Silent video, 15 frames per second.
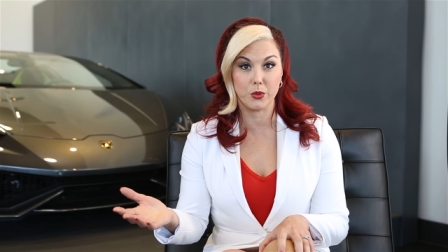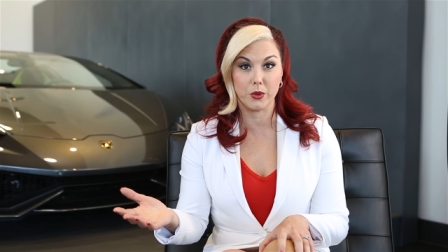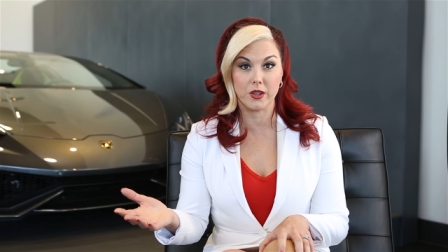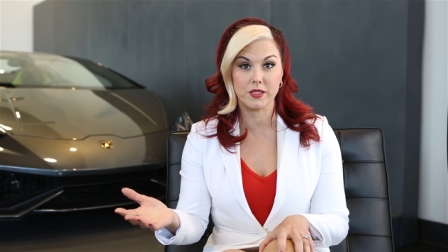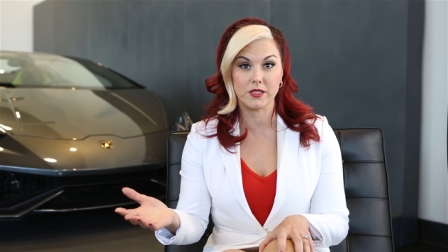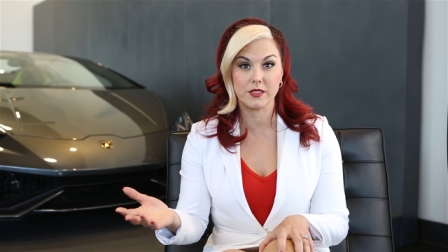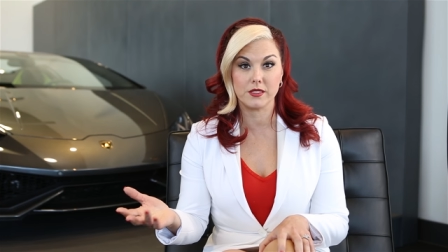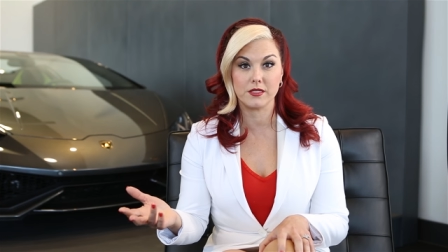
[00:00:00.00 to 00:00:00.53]

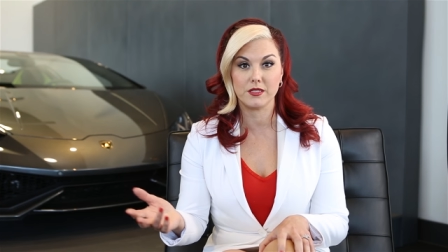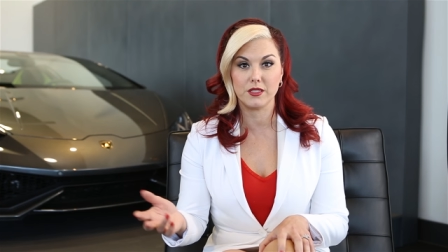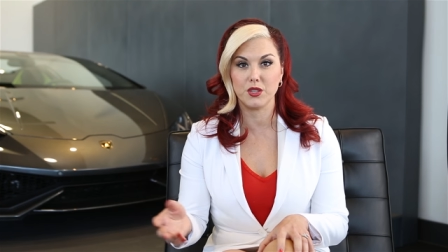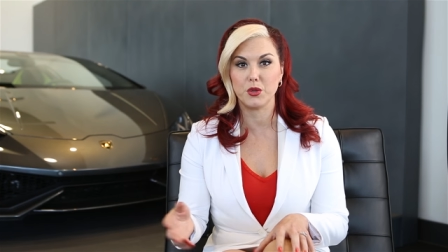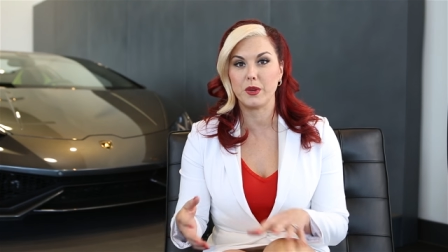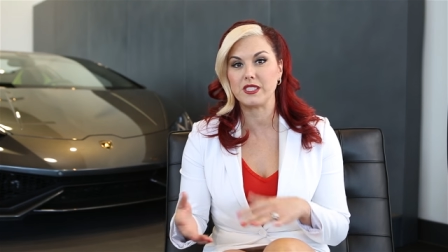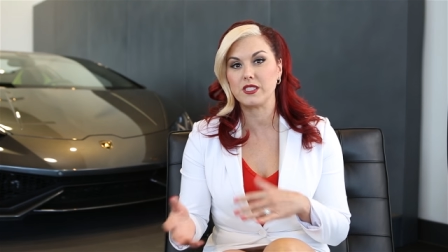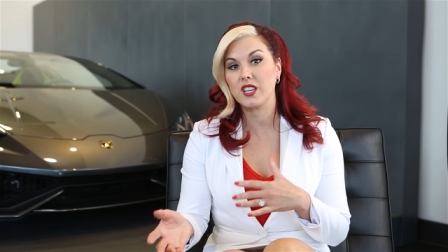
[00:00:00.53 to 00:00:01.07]
tours,
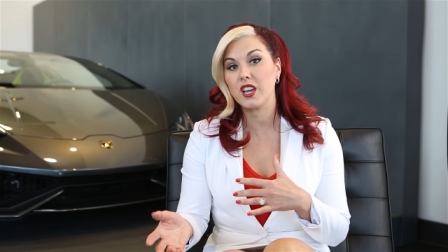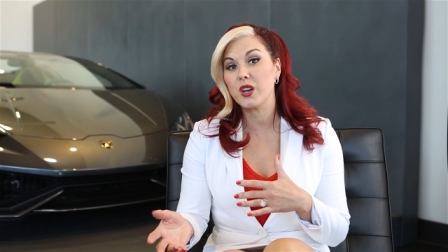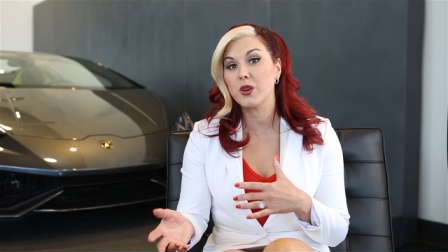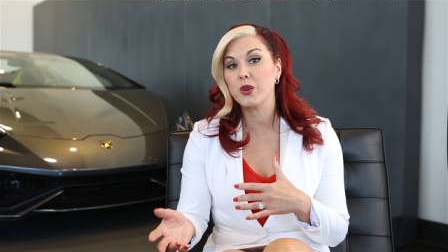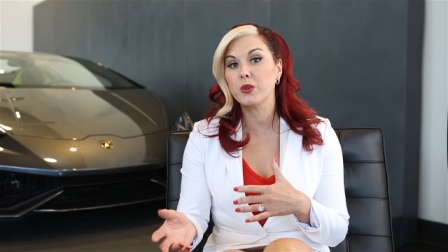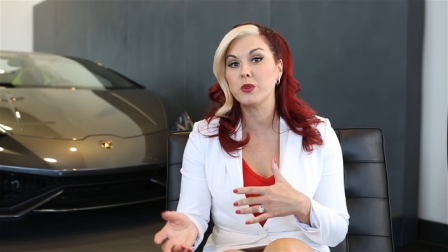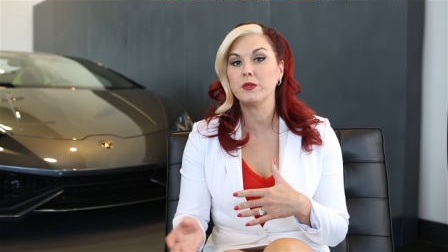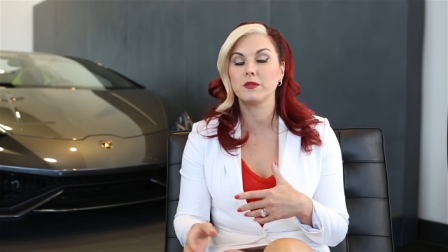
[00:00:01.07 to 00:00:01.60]

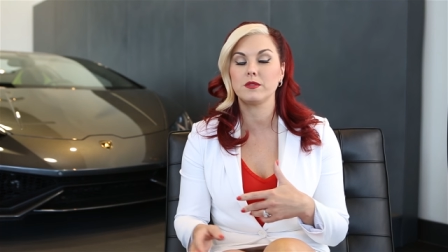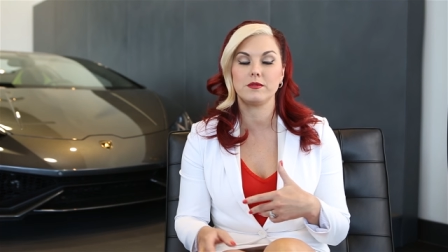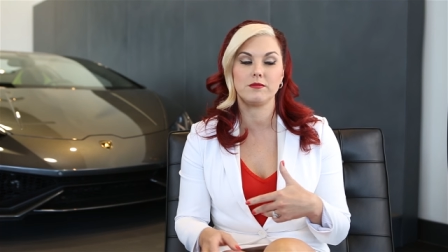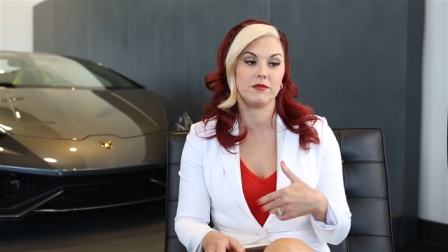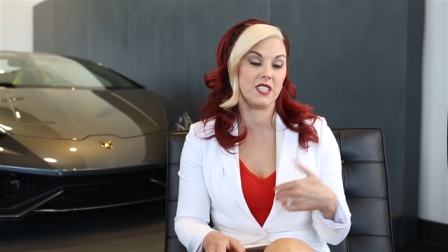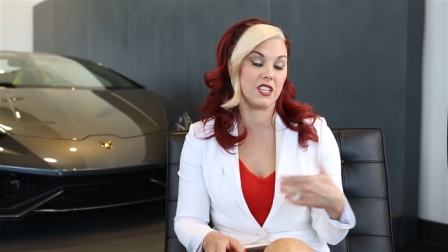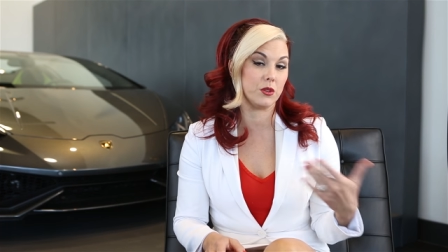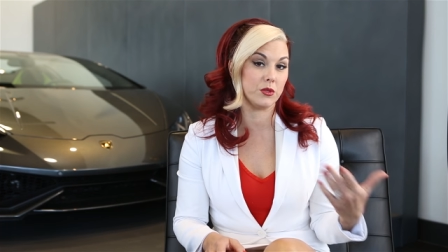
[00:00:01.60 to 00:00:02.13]
USO,
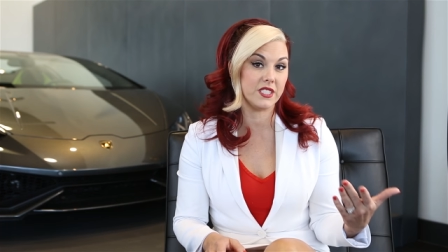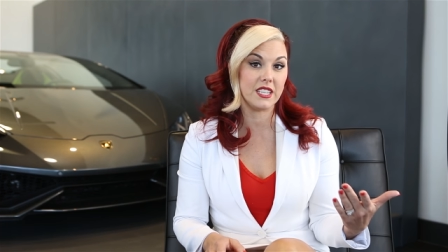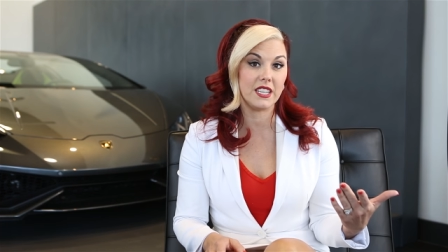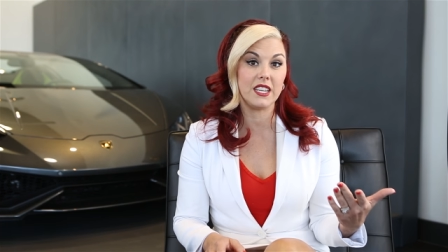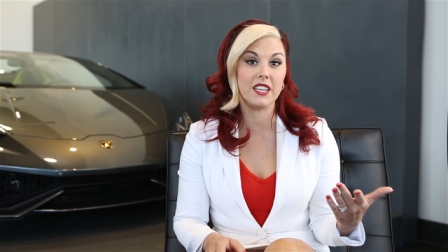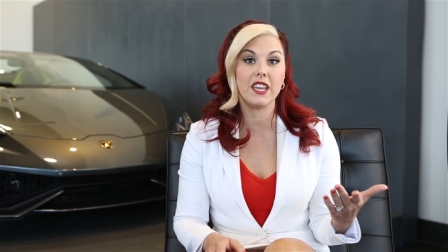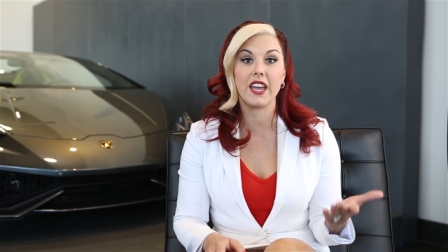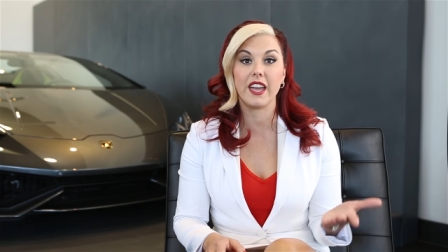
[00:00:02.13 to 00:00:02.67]
DOD,
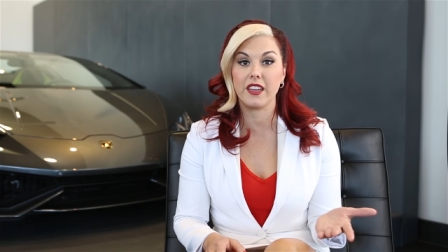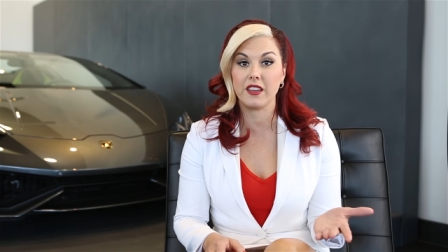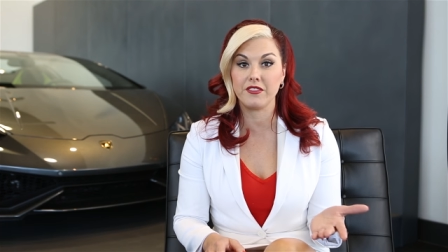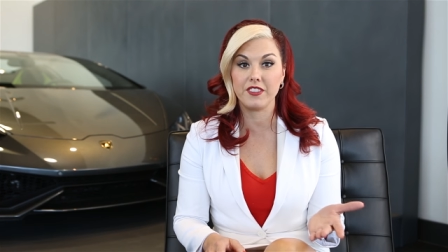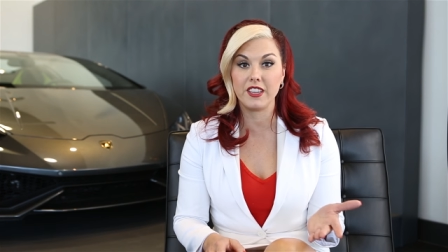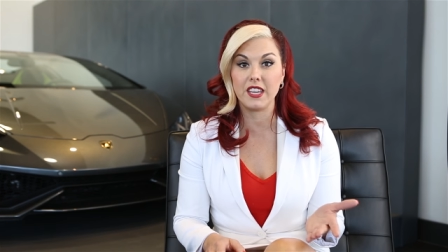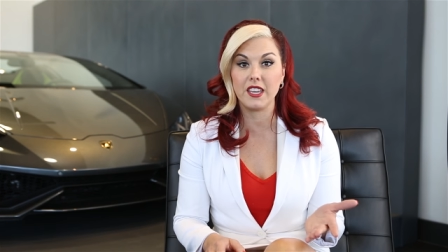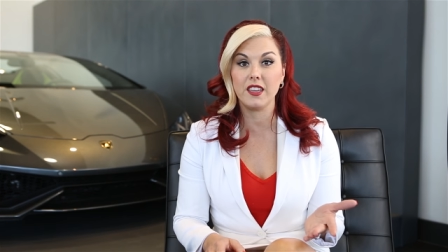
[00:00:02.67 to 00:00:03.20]

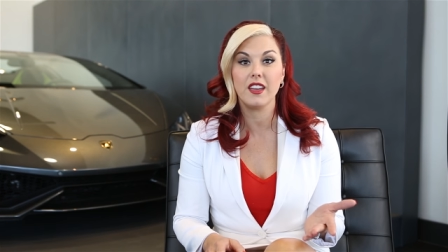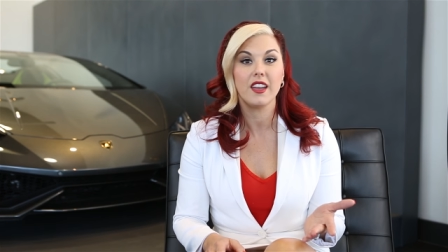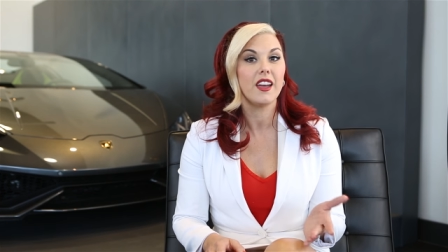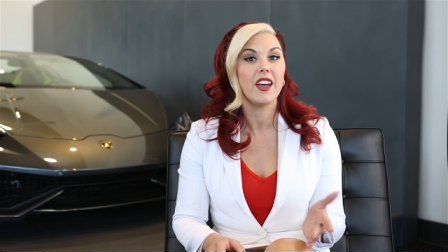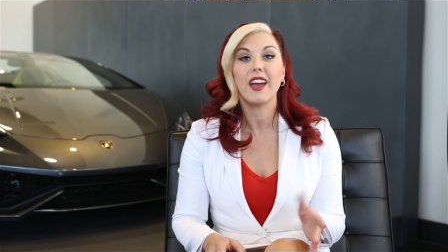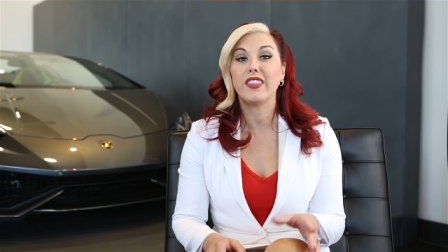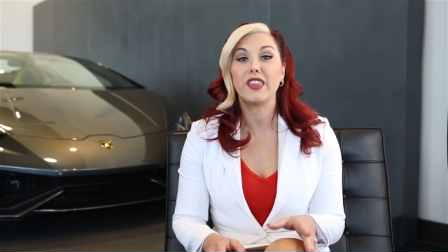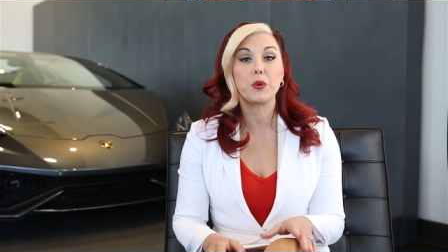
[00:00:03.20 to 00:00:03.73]
AFE,
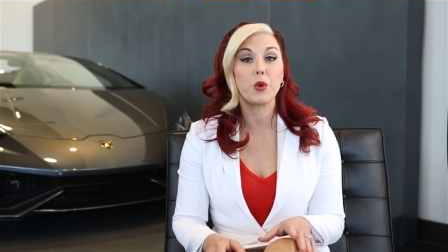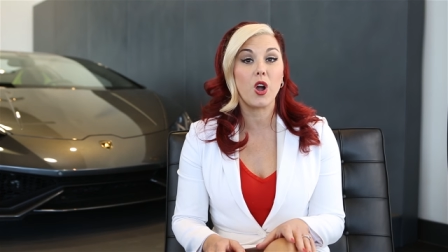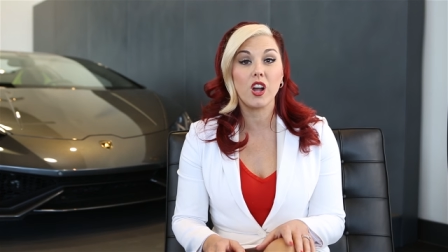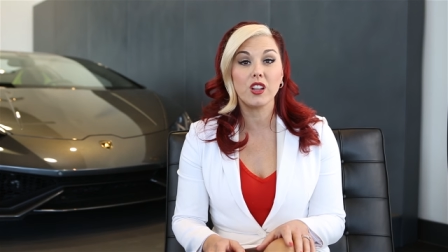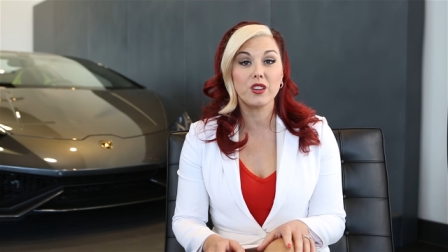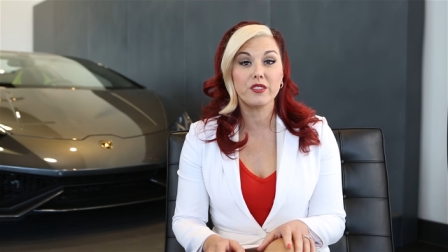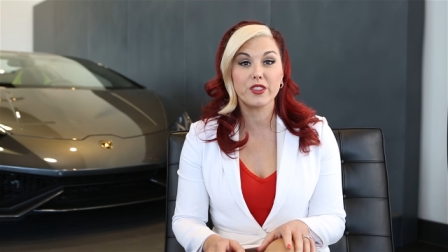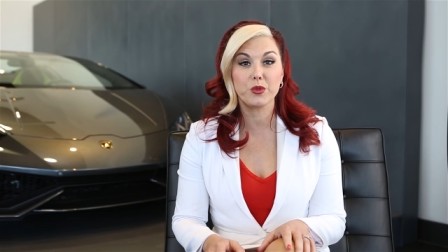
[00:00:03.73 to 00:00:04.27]
and they were
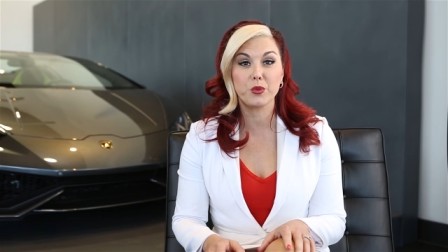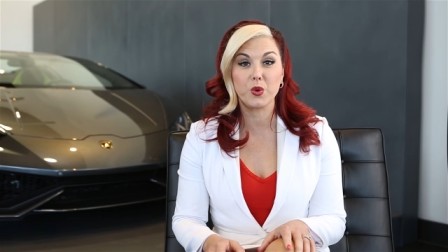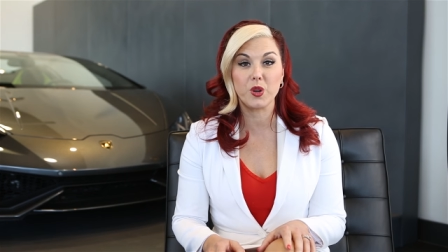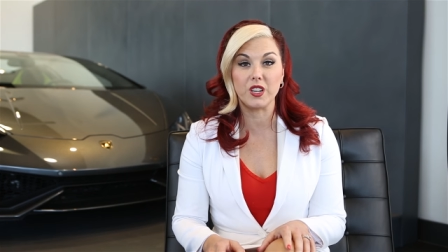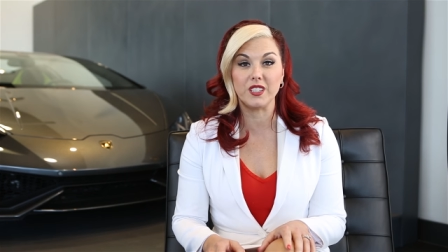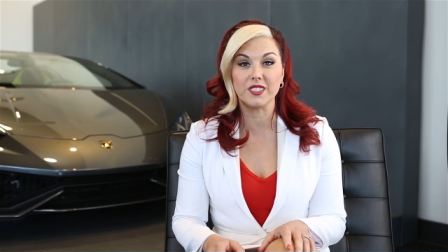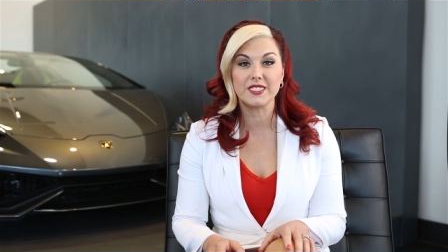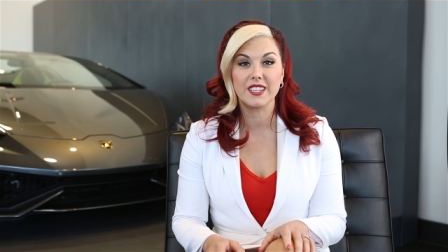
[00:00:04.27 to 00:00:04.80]
all over the
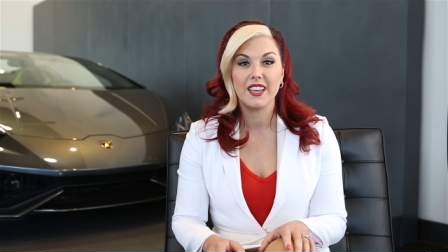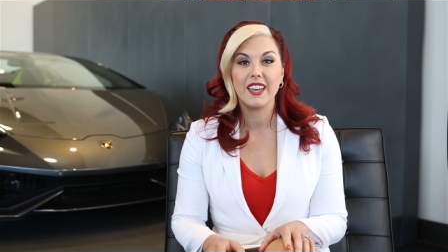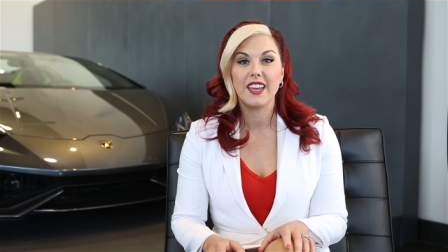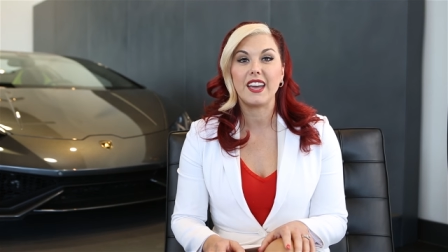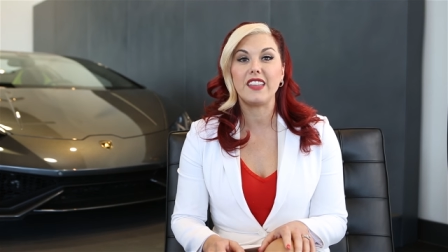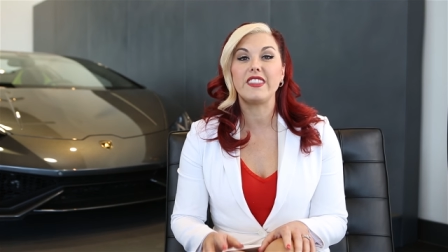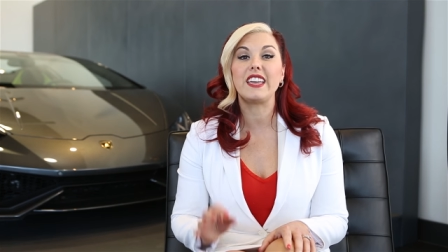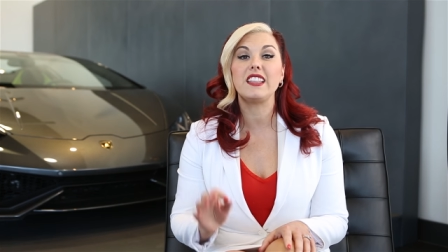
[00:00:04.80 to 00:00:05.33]
world.
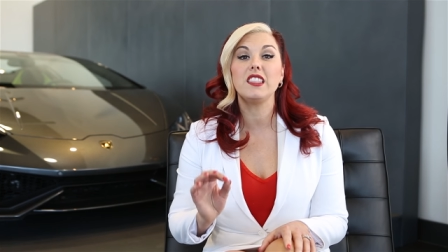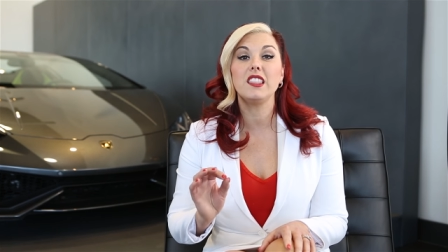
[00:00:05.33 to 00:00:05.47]
And they